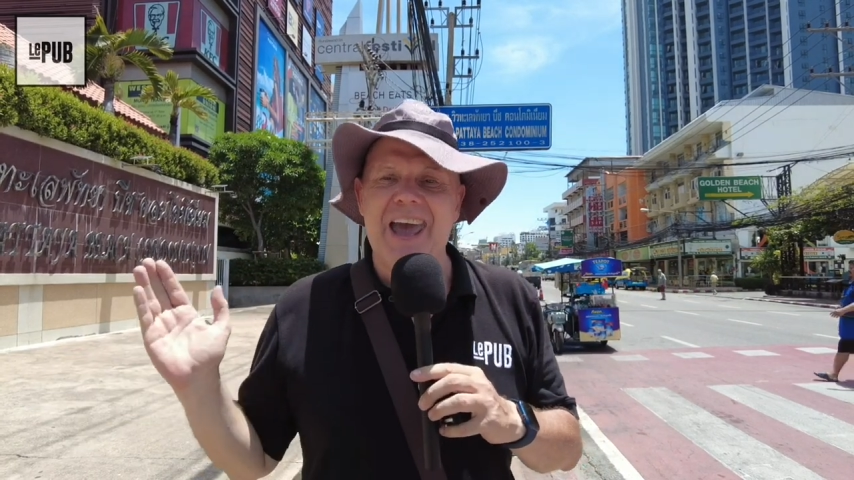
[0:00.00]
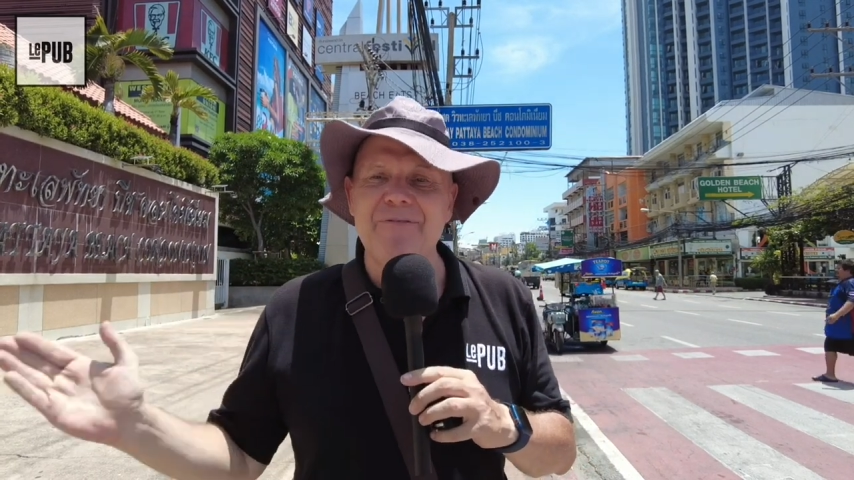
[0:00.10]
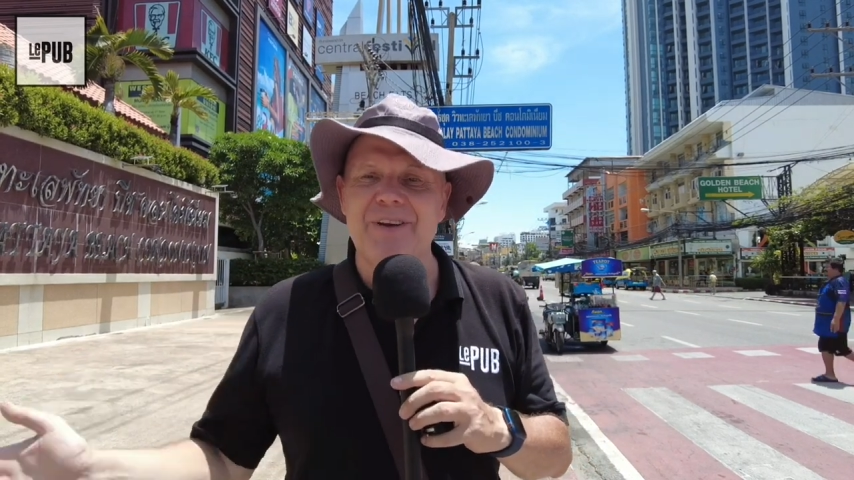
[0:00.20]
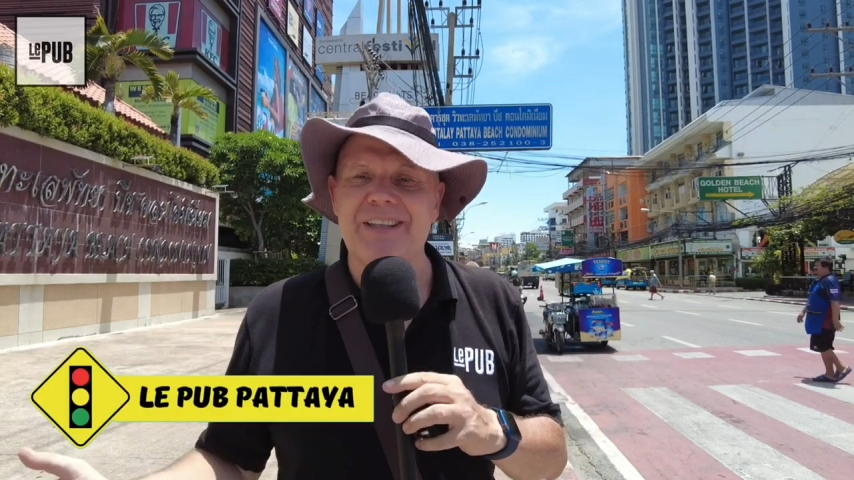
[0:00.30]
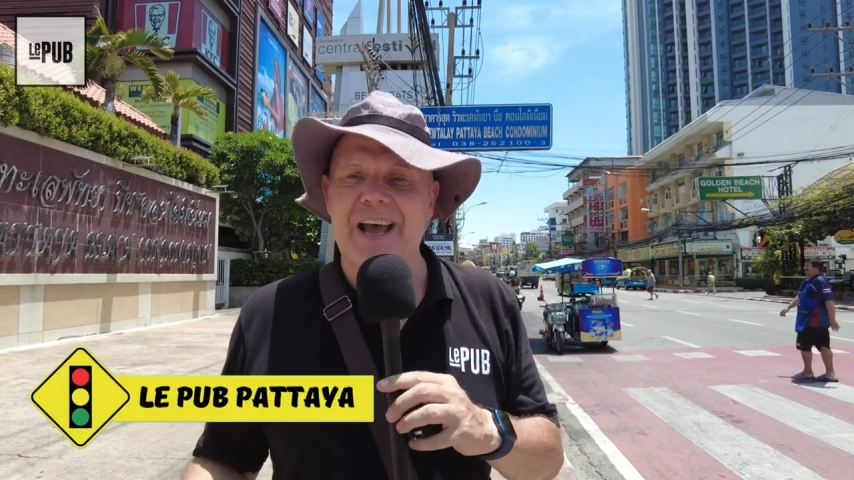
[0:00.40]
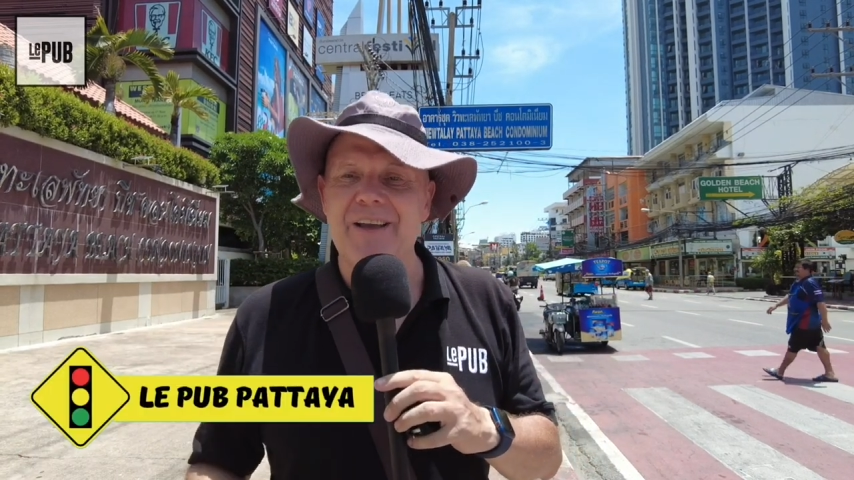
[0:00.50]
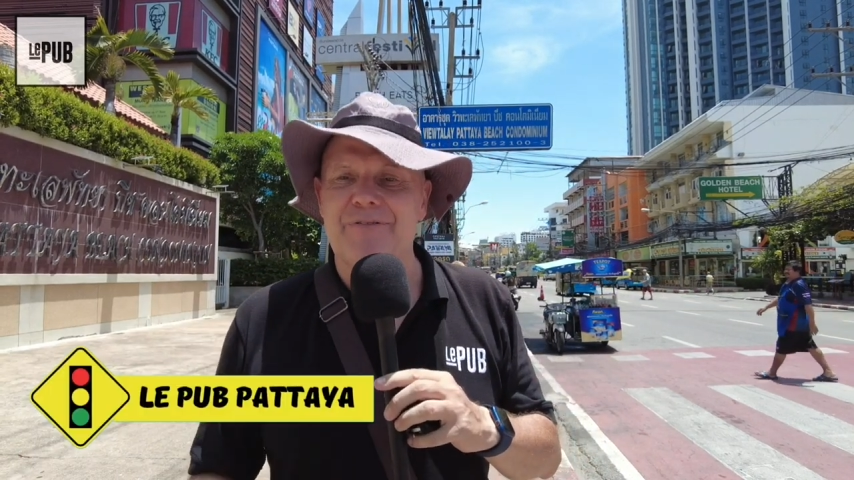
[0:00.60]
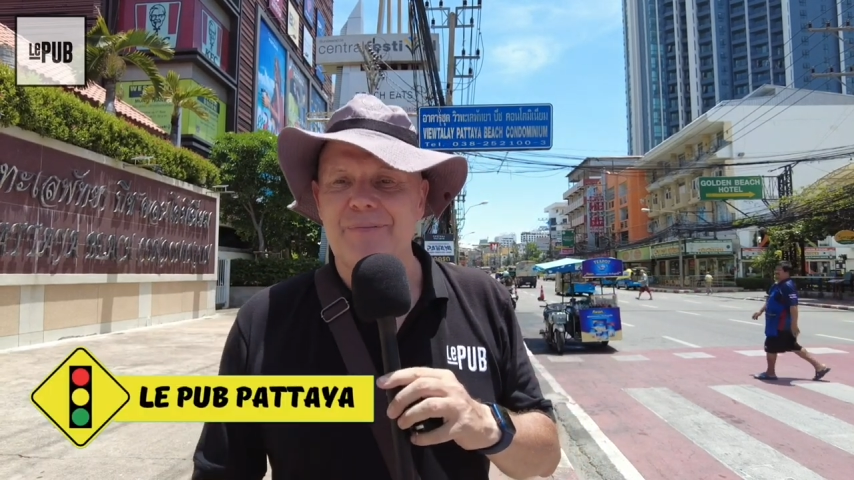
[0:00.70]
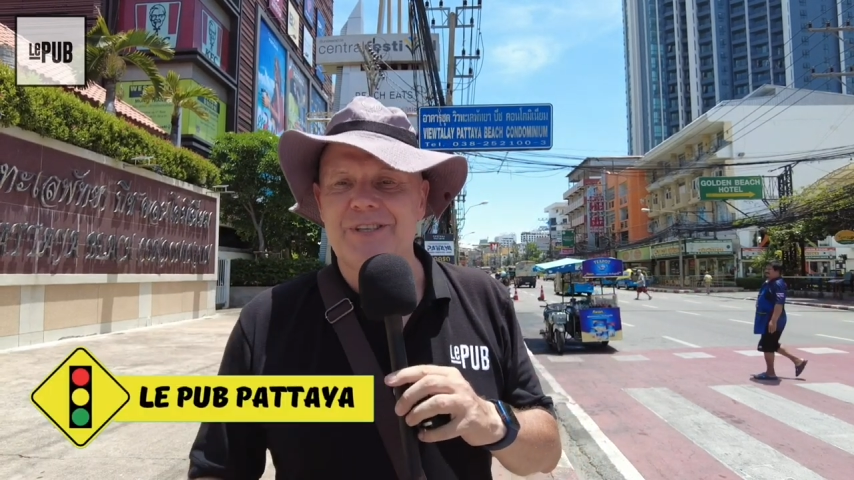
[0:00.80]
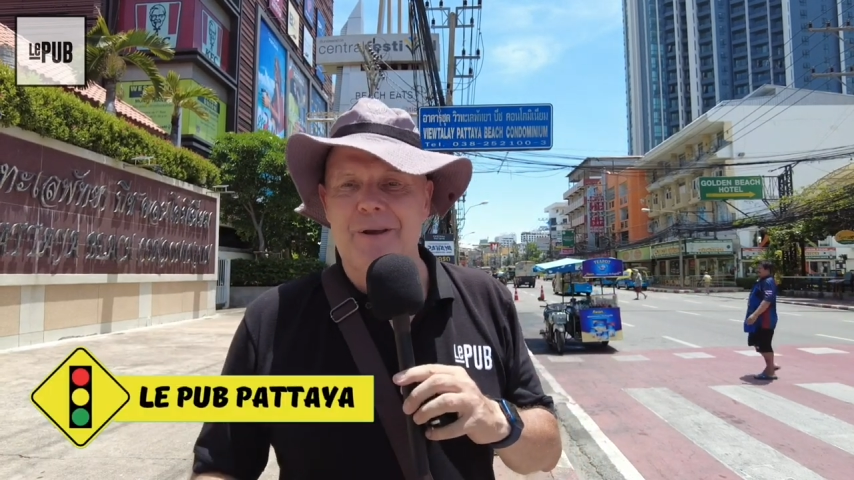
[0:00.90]
every
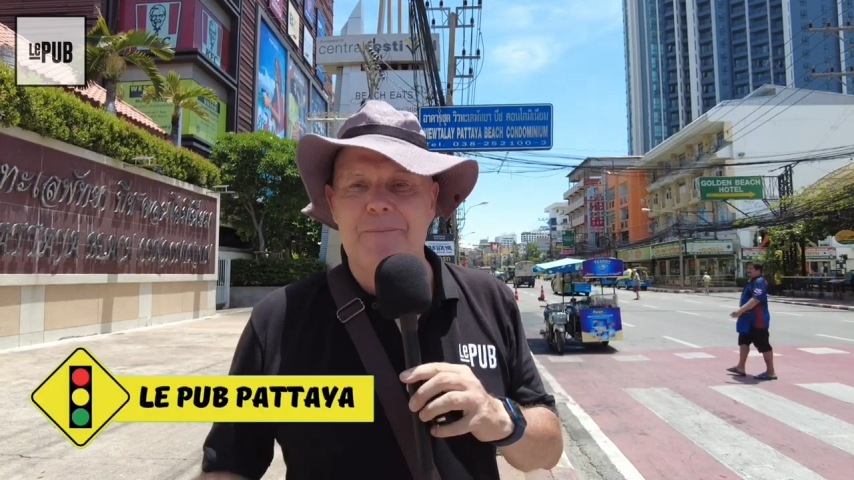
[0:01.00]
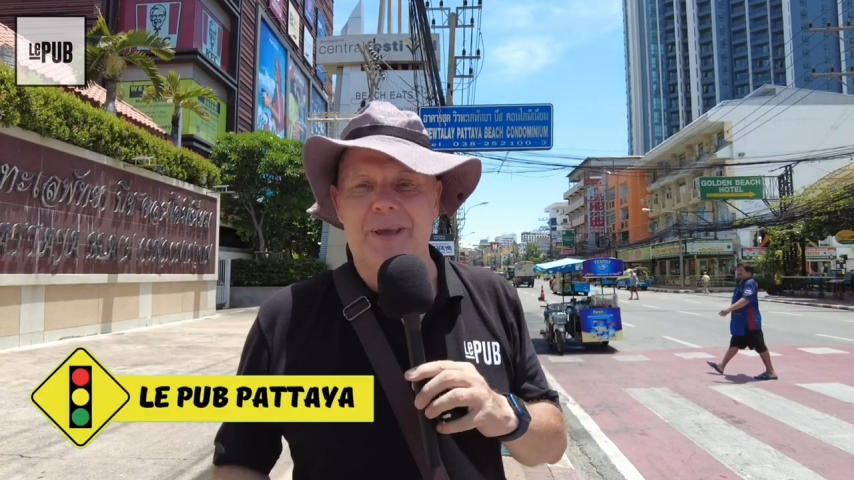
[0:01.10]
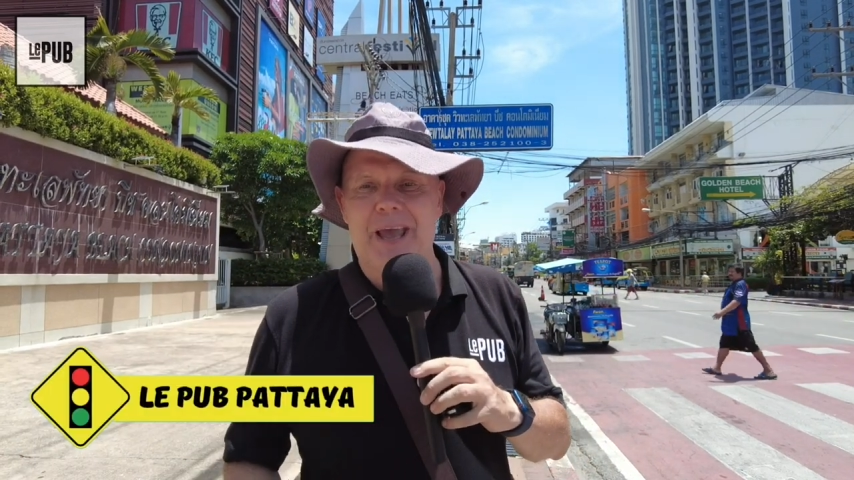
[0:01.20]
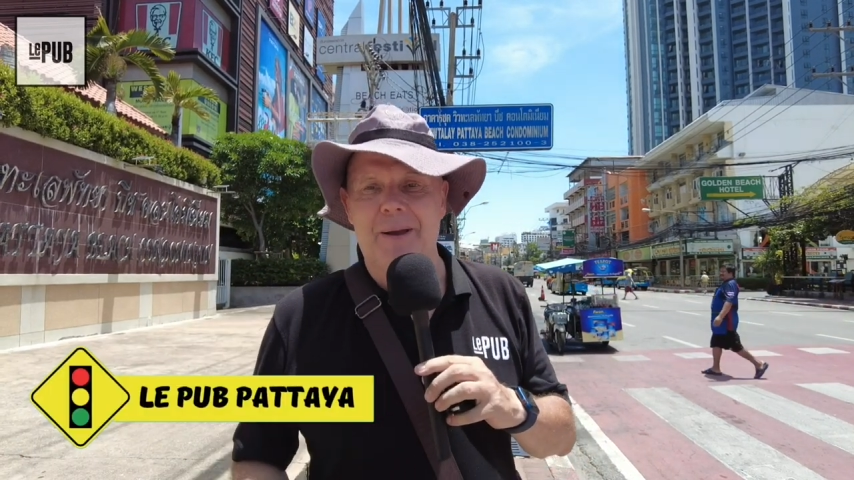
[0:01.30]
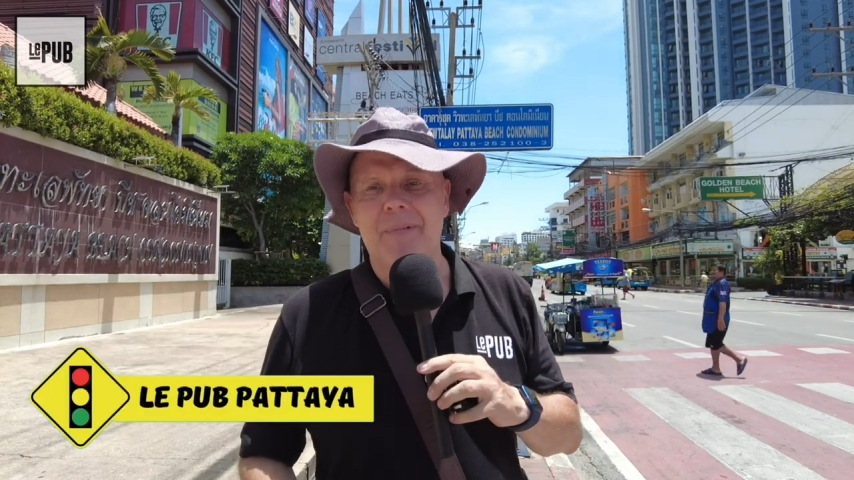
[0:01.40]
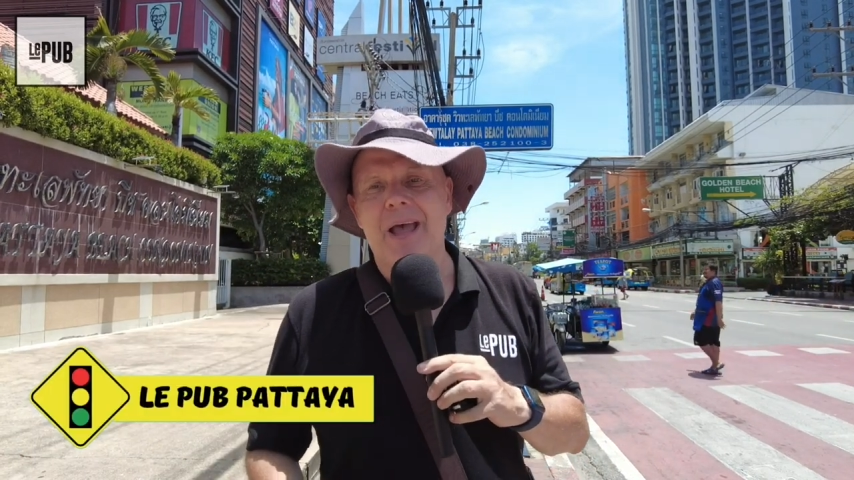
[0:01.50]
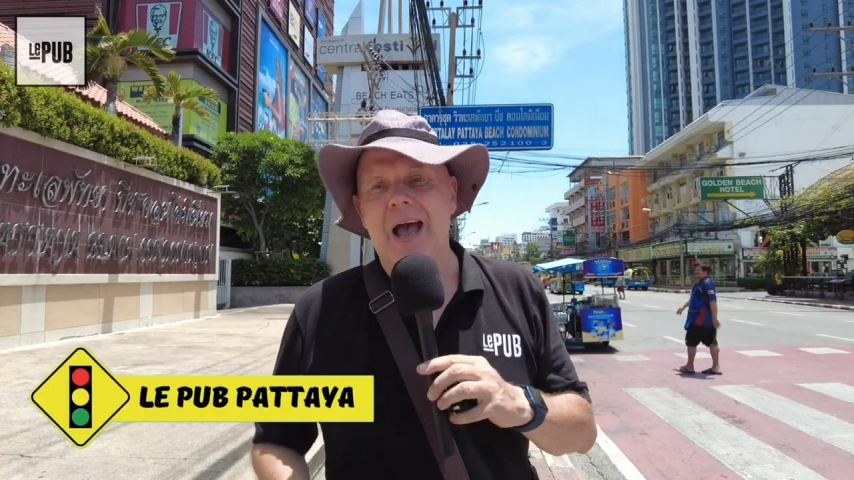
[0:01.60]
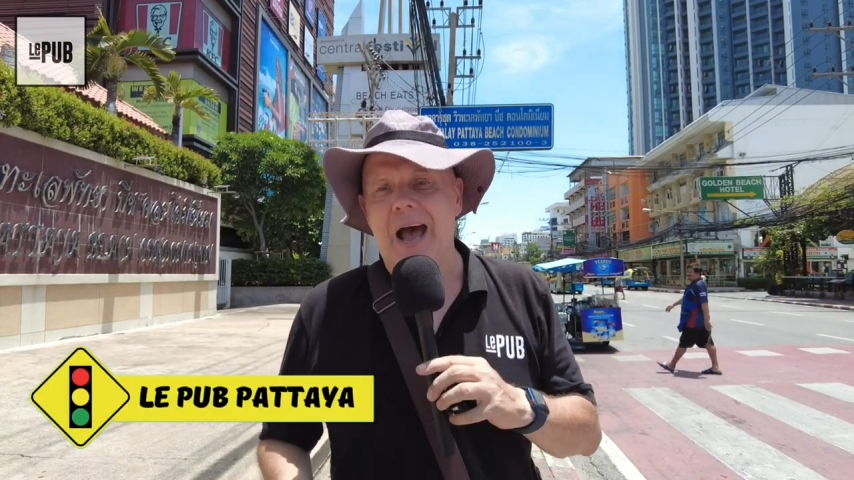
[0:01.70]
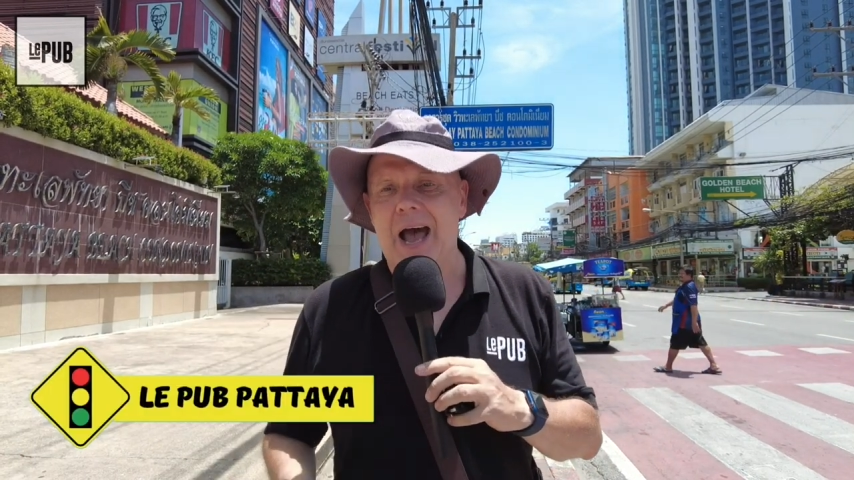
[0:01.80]
day from 2 p.m.